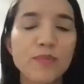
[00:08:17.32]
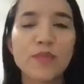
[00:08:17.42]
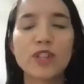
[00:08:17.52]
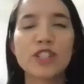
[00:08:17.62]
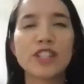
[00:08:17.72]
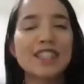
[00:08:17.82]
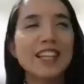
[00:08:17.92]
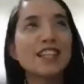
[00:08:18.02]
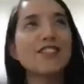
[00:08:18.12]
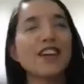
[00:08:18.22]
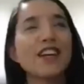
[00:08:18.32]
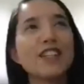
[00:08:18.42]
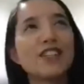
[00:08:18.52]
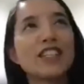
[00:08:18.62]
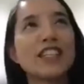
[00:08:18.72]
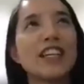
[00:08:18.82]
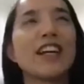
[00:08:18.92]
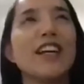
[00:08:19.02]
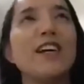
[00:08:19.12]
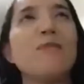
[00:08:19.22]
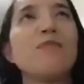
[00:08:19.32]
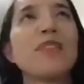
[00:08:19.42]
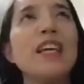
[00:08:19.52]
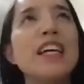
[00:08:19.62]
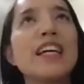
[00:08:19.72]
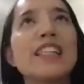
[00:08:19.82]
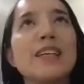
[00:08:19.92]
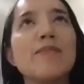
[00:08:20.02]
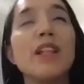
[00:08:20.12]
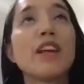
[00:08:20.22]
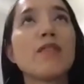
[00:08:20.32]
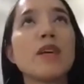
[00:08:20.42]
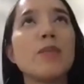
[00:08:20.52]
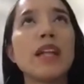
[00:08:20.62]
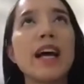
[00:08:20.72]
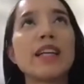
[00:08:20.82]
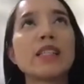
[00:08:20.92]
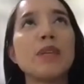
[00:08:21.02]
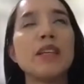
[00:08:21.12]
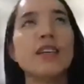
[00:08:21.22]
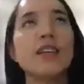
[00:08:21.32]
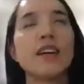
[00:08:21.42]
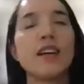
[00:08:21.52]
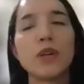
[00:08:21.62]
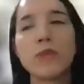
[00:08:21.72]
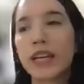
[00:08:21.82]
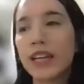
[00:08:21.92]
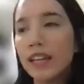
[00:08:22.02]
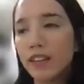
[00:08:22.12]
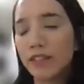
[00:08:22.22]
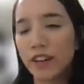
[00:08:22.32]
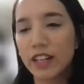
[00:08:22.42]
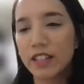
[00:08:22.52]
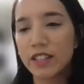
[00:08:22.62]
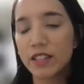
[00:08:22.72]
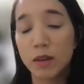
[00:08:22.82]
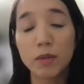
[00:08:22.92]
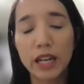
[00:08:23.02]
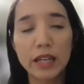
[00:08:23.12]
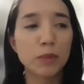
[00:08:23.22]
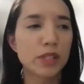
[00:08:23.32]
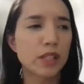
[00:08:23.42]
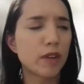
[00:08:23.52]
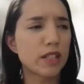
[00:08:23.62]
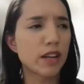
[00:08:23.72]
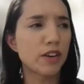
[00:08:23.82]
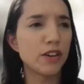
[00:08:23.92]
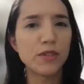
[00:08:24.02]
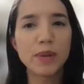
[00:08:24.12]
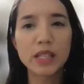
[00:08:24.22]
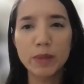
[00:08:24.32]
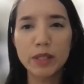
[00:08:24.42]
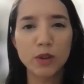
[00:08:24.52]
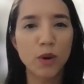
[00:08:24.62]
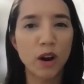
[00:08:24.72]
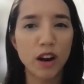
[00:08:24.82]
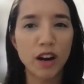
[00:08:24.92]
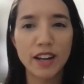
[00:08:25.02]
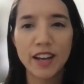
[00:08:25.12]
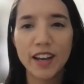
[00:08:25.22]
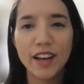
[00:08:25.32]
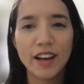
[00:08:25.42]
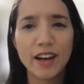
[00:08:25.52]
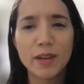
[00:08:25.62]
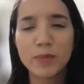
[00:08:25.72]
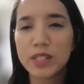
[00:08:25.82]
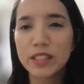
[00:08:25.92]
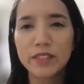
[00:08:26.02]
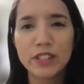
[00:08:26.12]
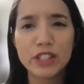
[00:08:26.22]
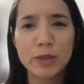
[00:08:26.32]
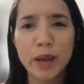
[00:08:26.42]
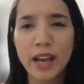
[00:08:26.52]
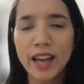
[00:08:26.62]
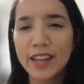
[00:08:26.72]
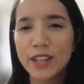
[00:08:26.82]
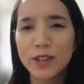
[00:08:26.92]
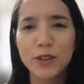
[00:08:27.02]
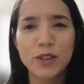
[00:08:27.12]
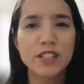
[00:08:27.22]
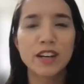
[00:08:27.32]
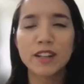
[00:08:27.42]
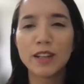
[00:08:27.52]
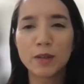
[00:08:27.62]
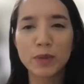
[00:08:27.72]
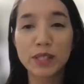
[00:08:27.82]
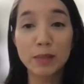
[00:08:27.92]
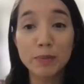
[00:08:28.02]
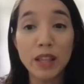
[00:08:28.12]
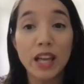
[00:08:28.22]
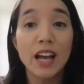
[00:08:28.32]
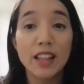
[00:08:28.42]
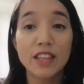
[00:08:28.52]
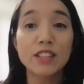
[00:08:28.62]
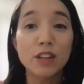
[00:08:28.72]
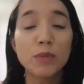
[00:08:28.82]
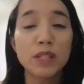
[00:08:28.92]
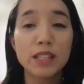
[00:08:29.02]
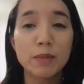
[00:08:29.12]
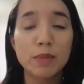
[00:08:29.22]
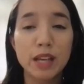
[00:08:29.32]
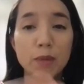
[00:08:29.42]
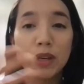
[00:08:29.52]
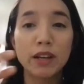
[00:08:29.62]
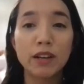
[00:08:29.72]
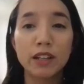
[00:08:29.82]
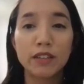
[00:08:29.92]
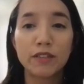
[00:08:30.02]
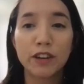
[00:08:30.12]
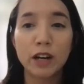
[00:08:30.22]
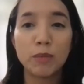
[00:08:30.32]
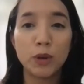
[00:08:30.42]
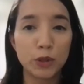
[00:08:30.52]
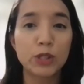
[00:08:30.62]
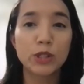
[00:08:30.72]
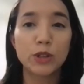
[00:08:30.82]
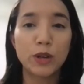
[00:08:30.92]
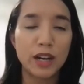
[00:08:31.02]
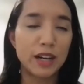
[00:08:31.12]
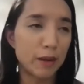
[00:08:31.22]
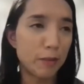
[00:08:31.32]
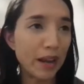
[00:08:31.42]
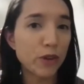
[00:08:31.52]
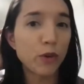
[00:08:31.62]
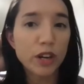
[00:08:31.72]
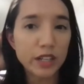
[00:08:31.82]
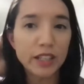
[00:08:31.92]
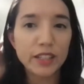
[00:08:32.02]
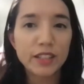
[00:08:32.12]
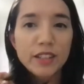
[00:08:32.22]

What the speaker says: For sure. It's actually very interesting, because a lot of people ask me, you know, my Canadian friends, Canadian Muslim friends, like, oh, it must be so hard to live in Japan. You know, there's not a lot of Muslims, but these are Muslims coming from also a minority